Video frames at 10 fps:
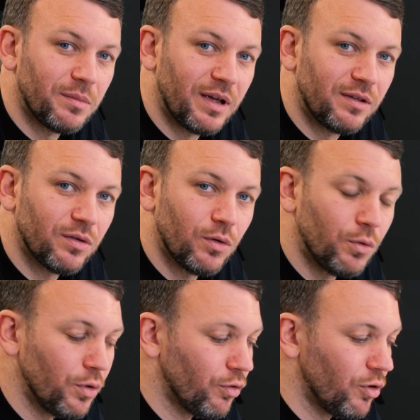means all
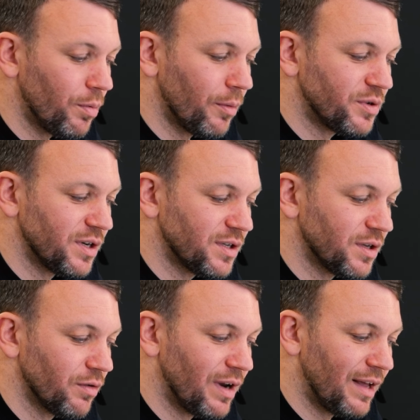the group objects
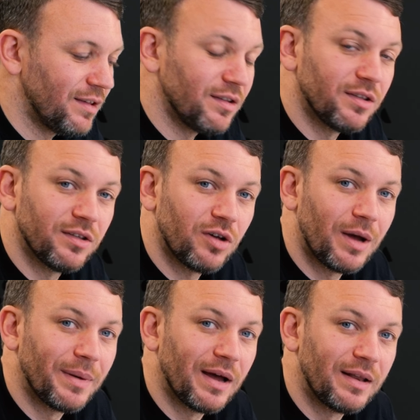that are related to the
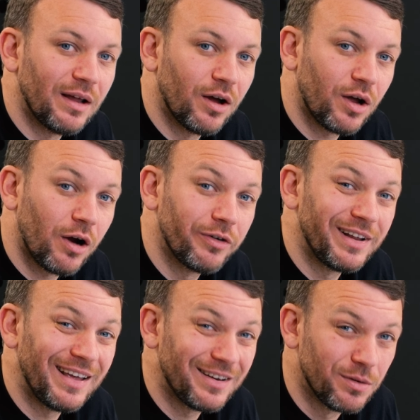timeout and are currently
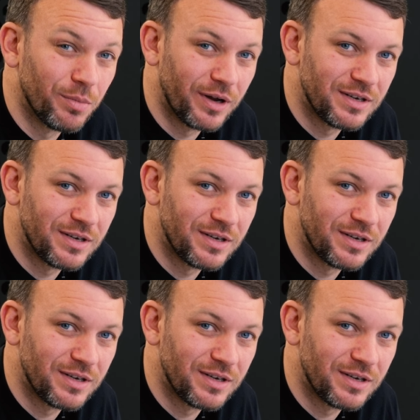hidden by